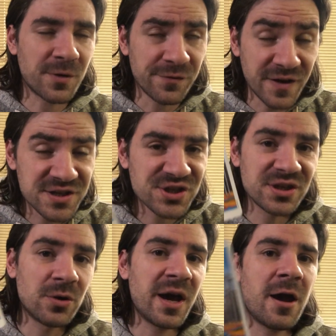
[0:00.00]

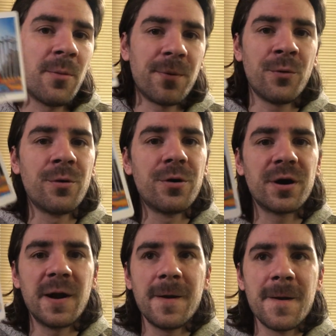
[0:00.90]
professional help
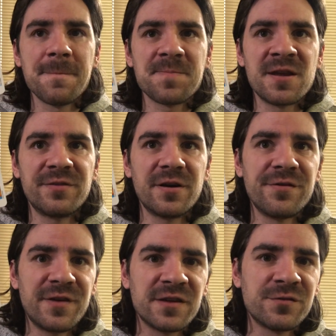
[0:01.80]
or the very
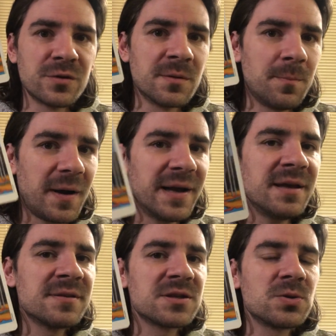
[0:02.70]
faithful
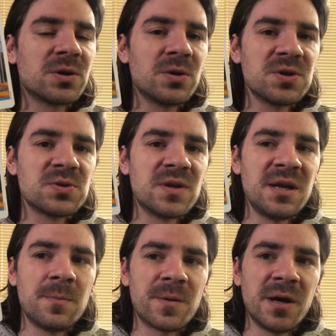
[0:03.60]
companion that you are going to
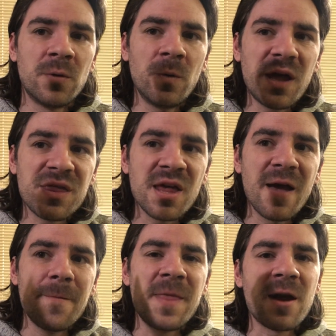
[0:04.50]
deliberate with,
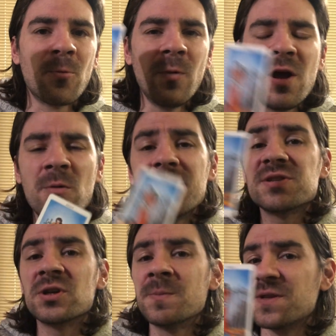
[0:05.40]
there will be
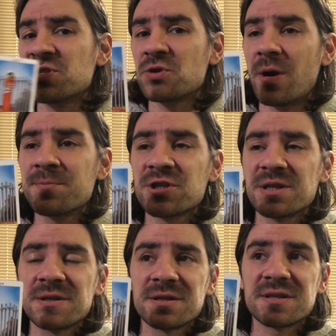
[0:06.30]
some
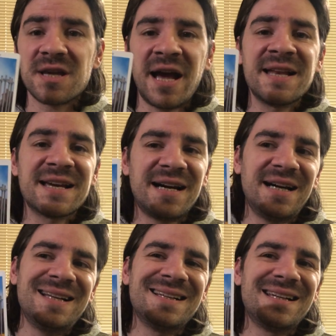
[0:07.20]
disruptions and
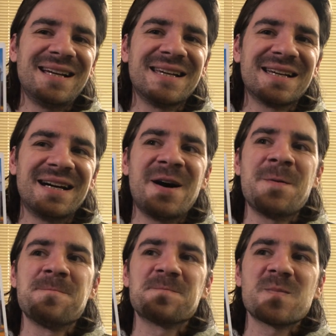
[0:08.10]
kind of like
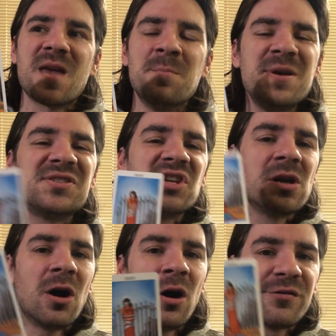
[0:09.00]

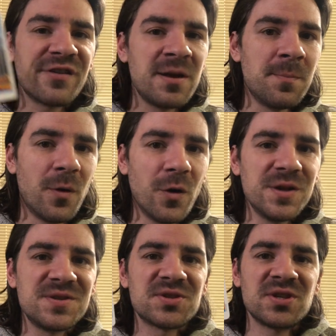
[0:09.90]
missing of a
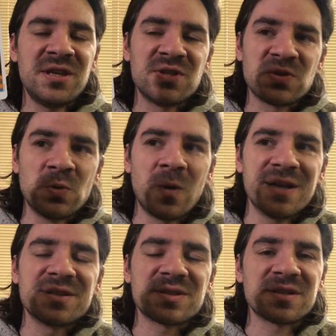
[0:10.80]
points into
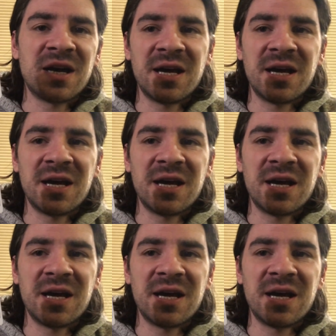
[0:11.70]
one's